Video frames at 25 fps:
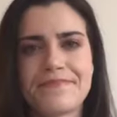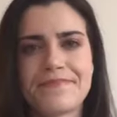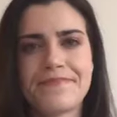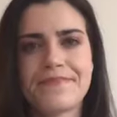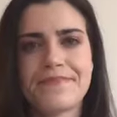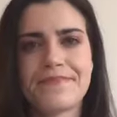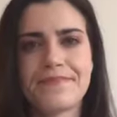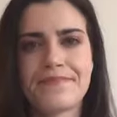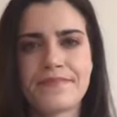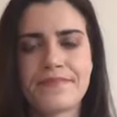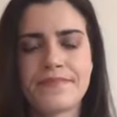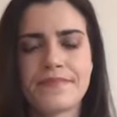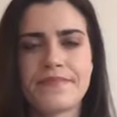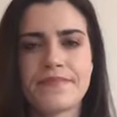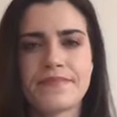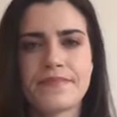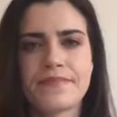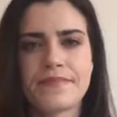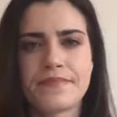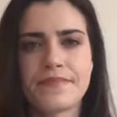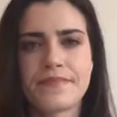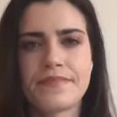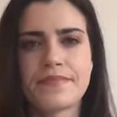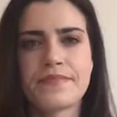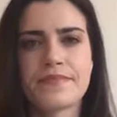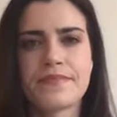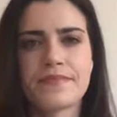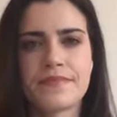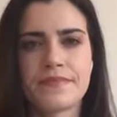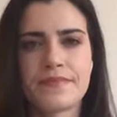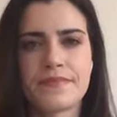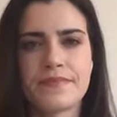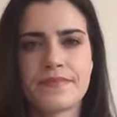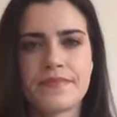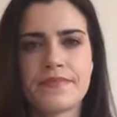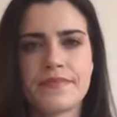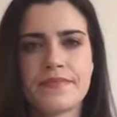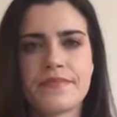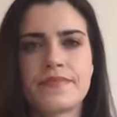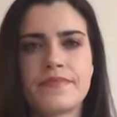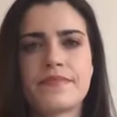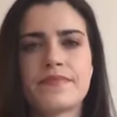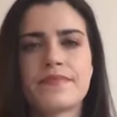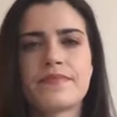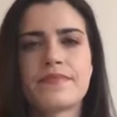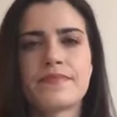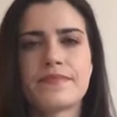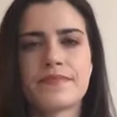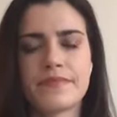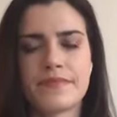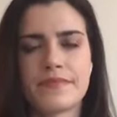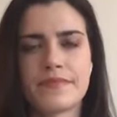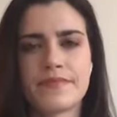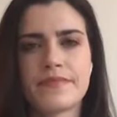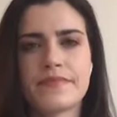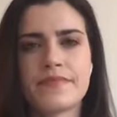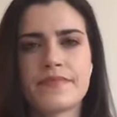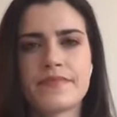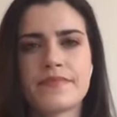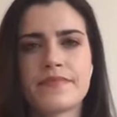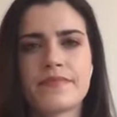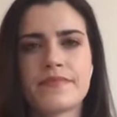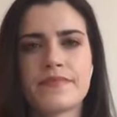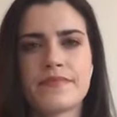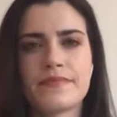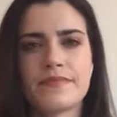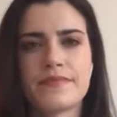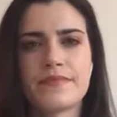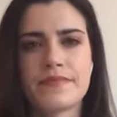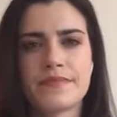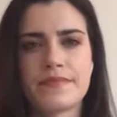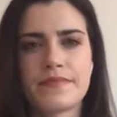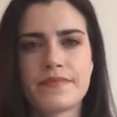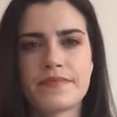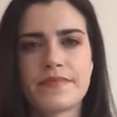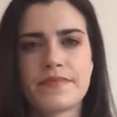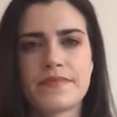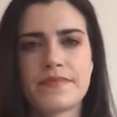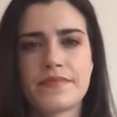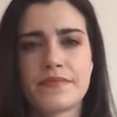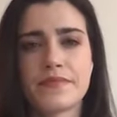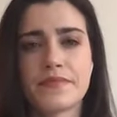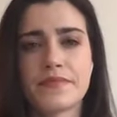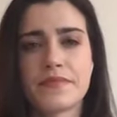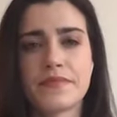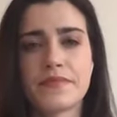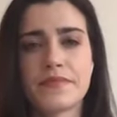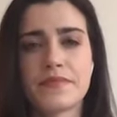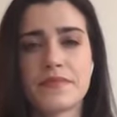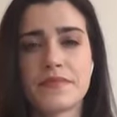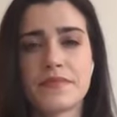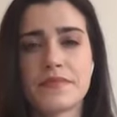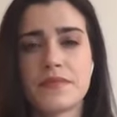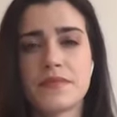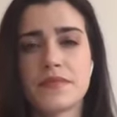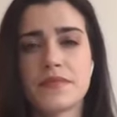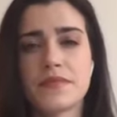No words are spoken by the person on screen.